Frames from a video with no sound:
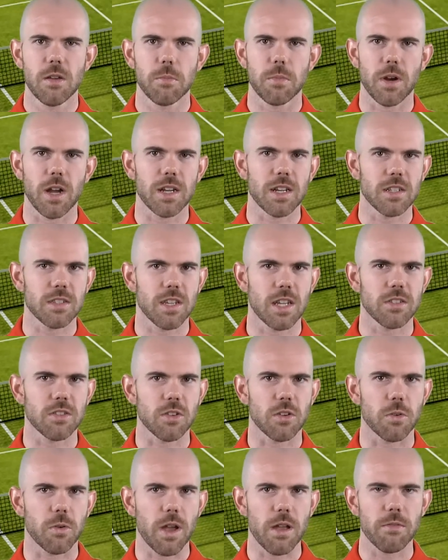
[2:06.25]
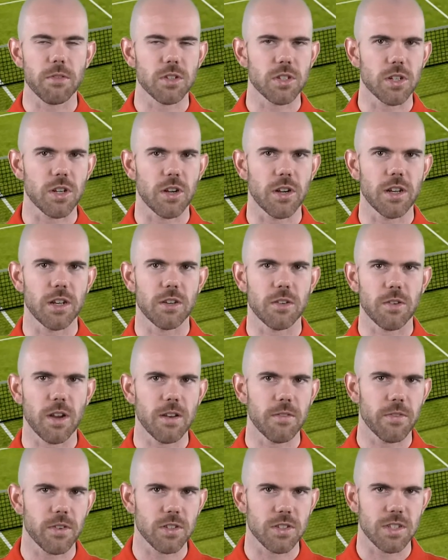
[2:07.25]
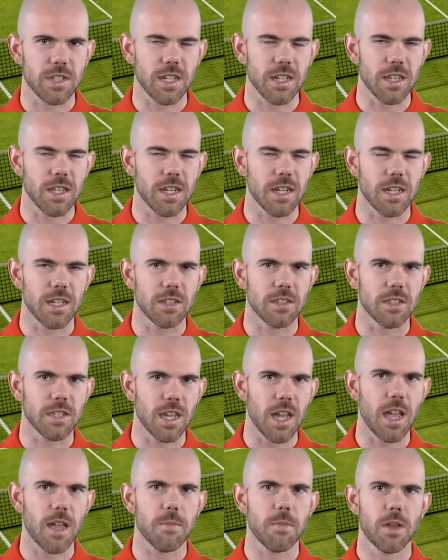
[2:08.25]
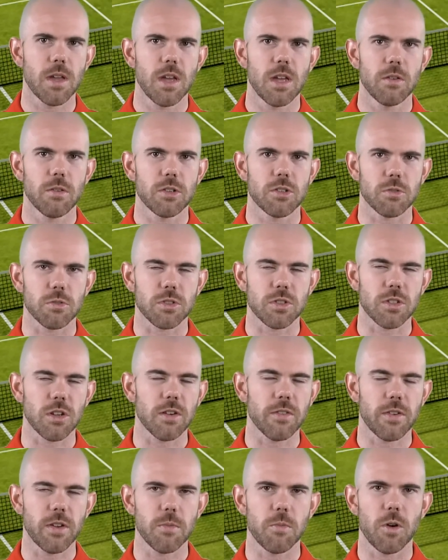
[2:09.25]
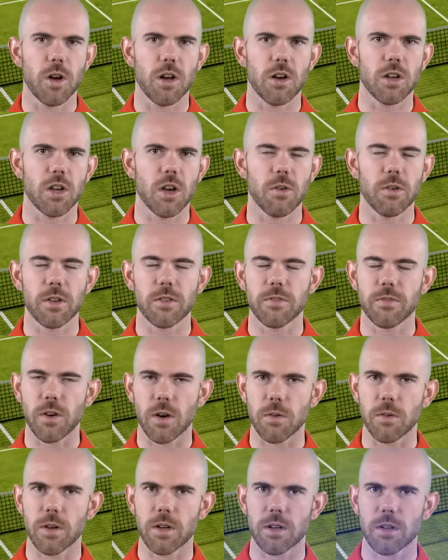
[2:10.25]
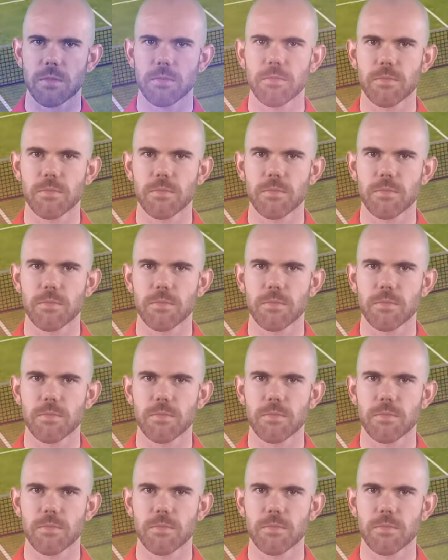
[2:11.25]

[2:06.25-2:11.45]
Berankis has a great return and great versatility in his game, which will serve him well going forward.